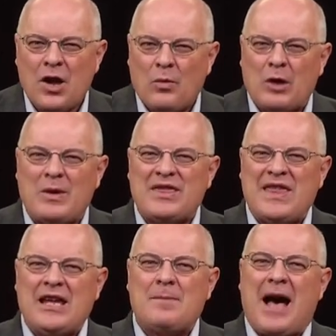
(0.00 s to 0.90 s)
when we
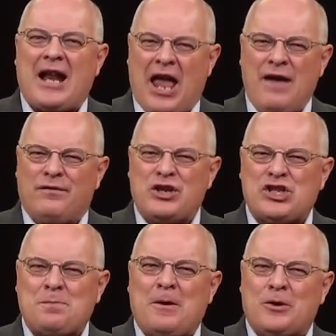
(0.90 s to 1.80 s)
think about every
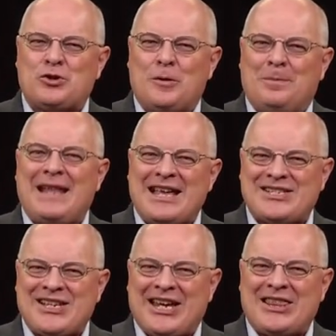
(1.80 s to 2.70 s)
spiritual
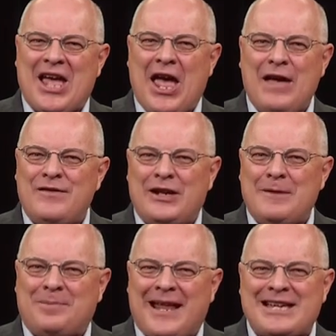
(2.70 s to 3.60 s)
blessing in the
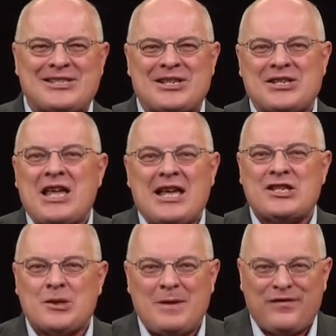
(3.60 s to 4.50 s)
heavenly places
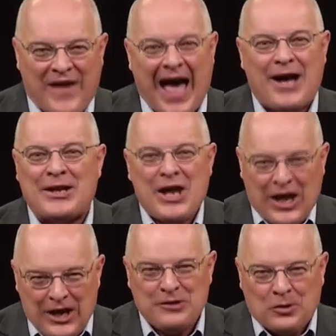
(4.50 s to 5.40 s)
is to be found
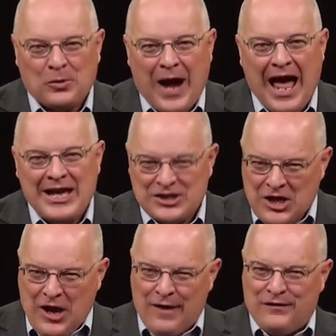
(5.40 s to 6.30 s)
in Christ,
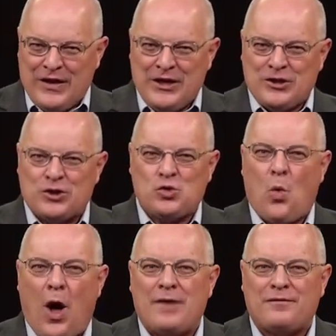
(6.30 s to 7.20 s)
Ephesians
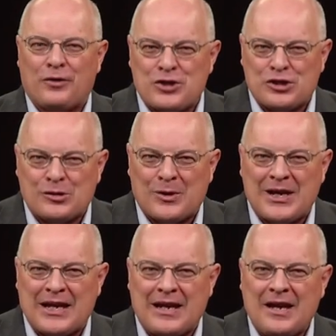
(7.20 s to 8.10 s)
1, verse
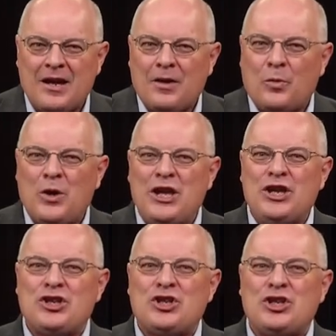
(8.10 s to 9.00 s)
3,
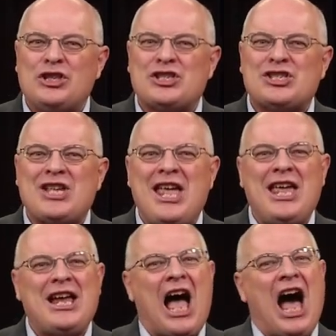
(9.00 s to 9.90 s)
we should
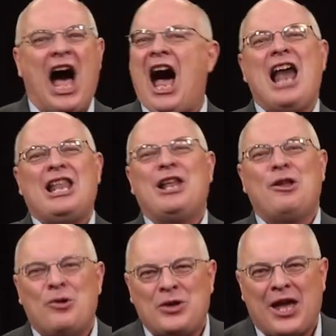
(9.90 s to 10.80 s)
sing
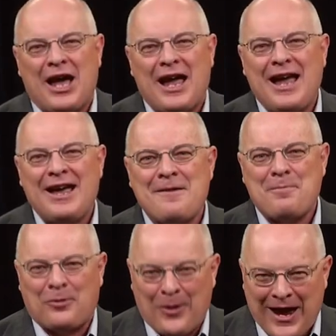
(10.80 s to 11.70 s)
hallelujah,
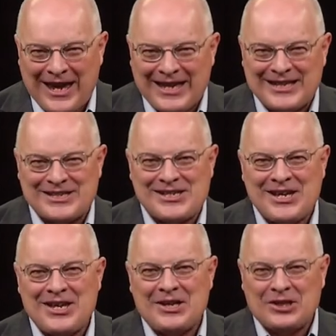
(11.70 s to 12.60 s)
praise
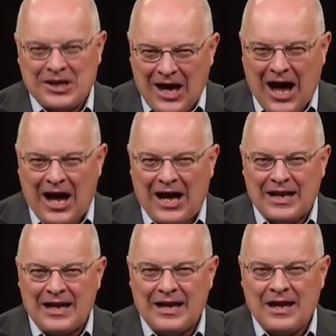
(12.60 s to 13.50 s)
to
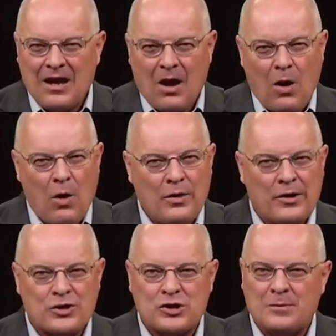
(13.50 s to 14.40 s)
God. Oh,
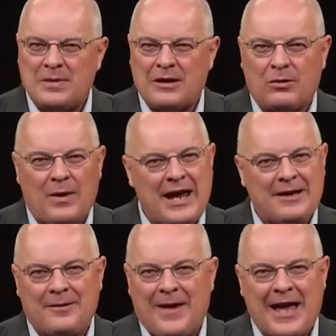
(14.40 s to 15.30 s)
there should be
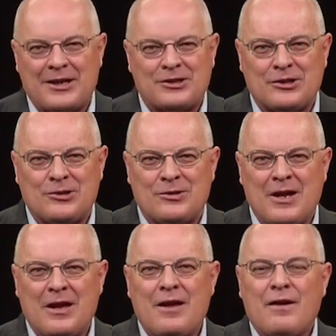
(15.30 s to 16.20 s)
great gratitude
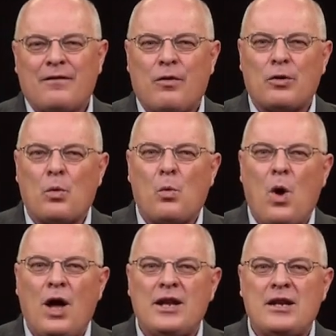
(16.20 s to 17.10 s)
for the
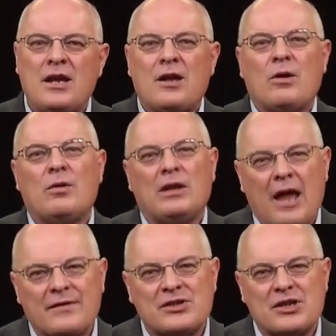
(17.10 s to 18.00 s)
one who
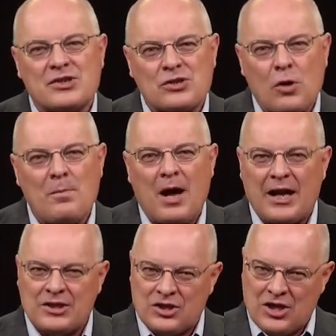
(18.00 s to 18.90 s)
loves us so
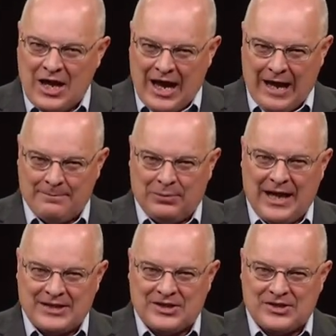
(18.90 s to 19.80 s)
much and
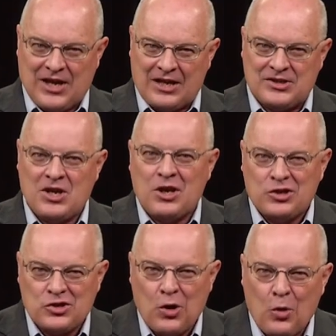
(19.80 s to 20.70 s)
blesses us
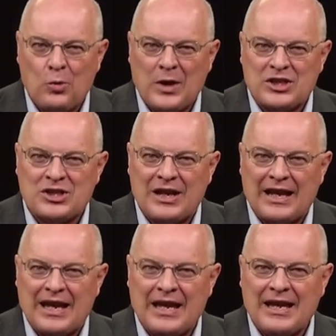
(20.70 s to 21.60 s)
so
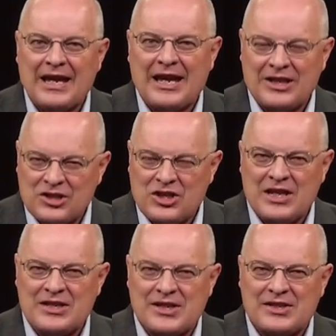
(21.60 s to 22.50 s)
richly in
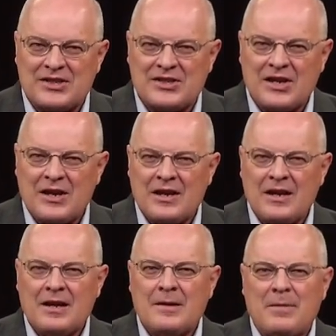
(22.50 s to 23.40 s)
Jesus.
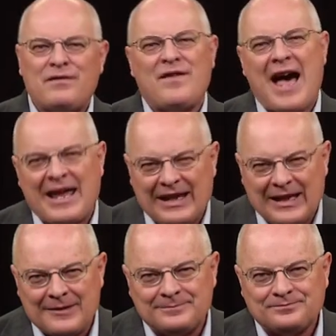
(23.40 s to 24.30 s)
But
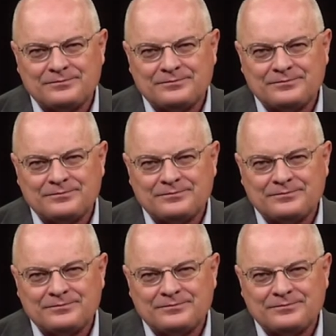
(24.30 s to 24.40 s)
finally,